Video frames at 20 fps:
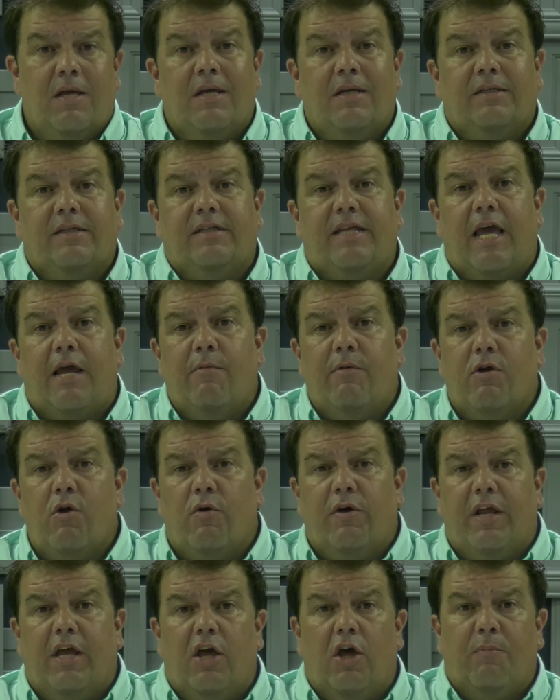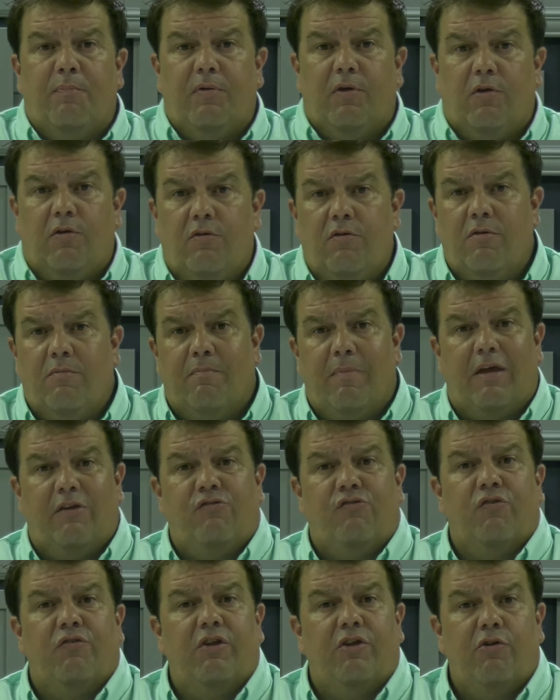Today we're going to help you make
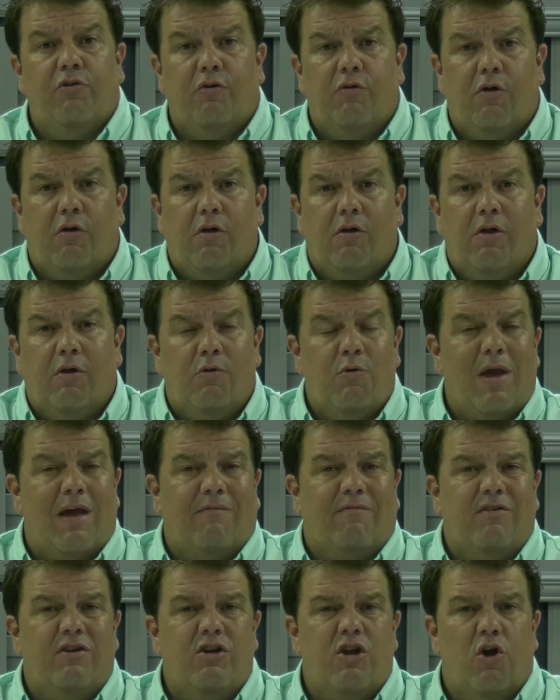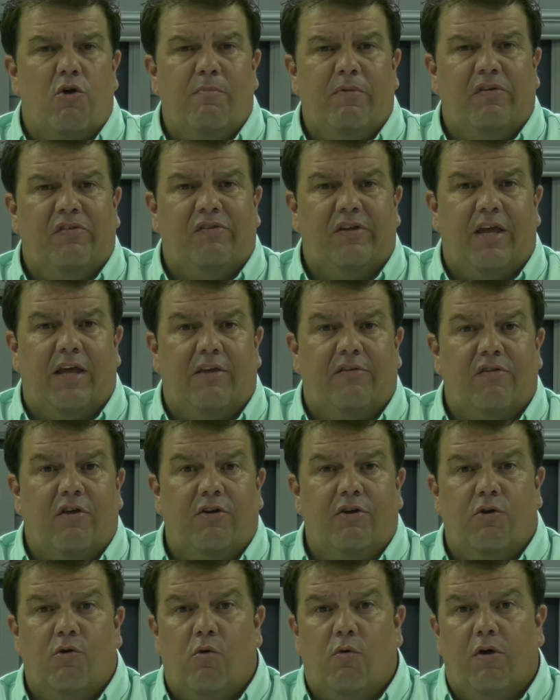sure that you have no mistakes
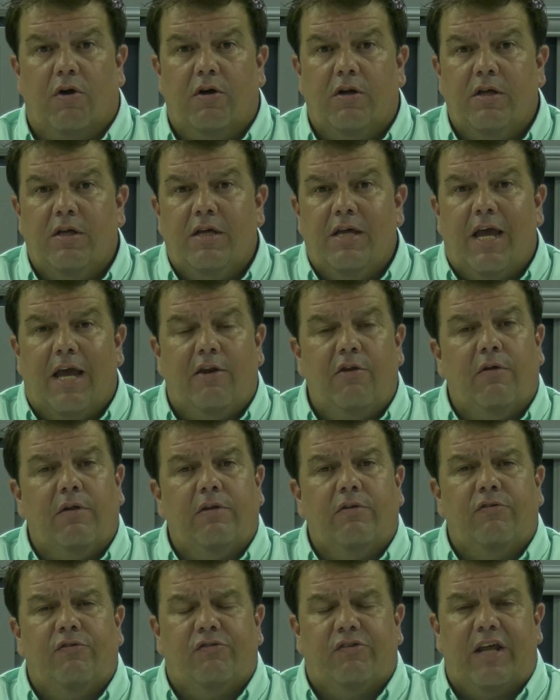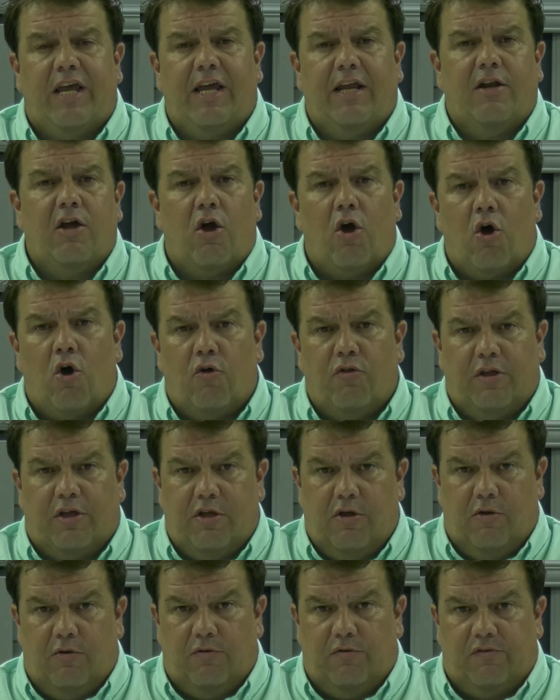on your order and you understand all the
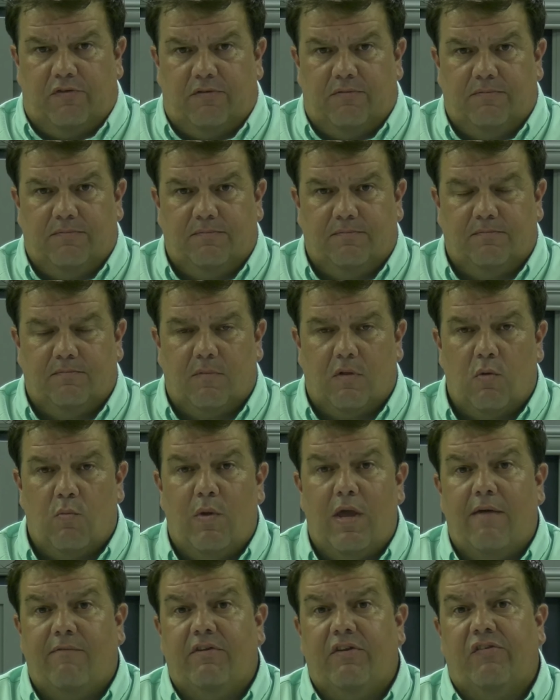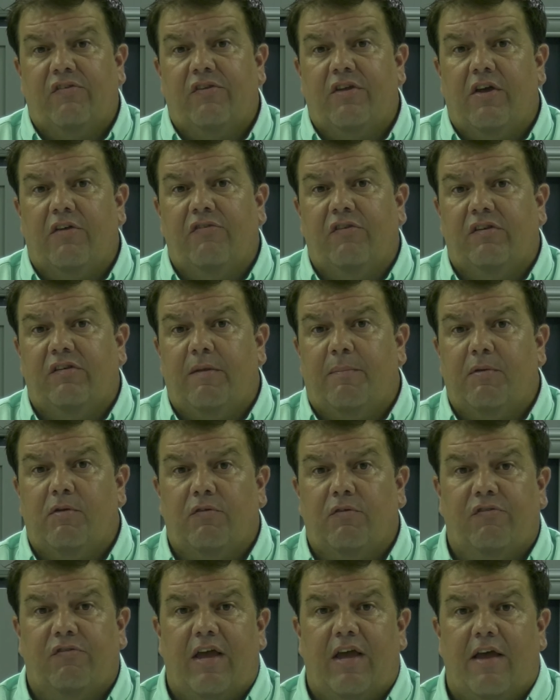codes. We have discussed the
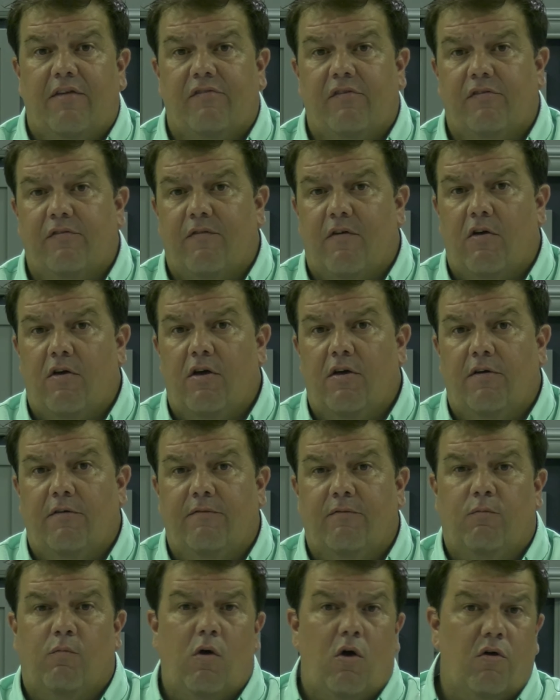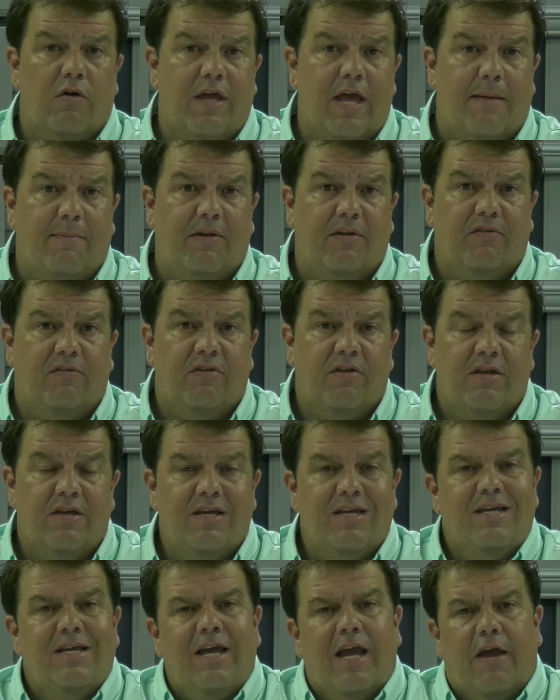typical sizes of wall cabinets
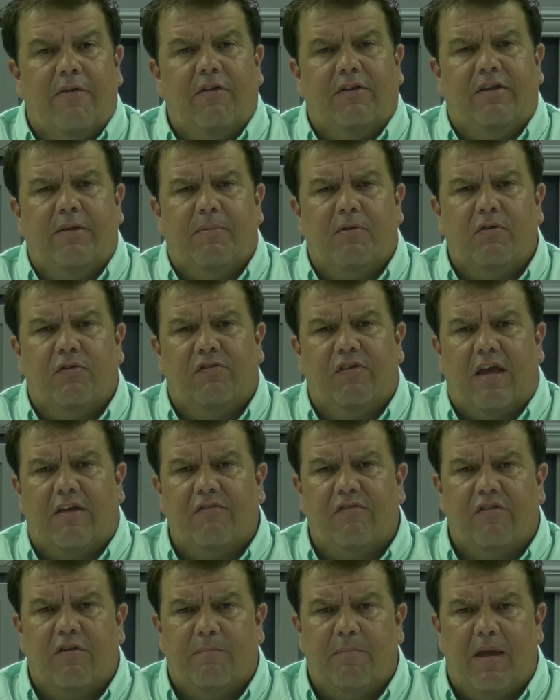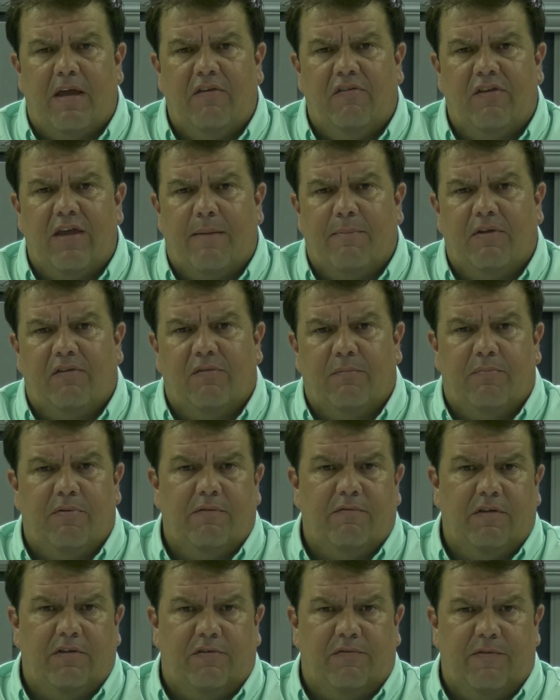and the typical sizes of base cabinets in
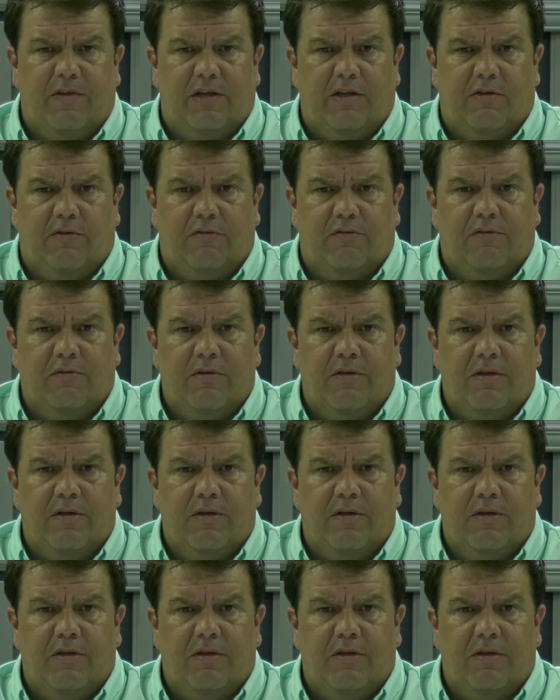previous videos.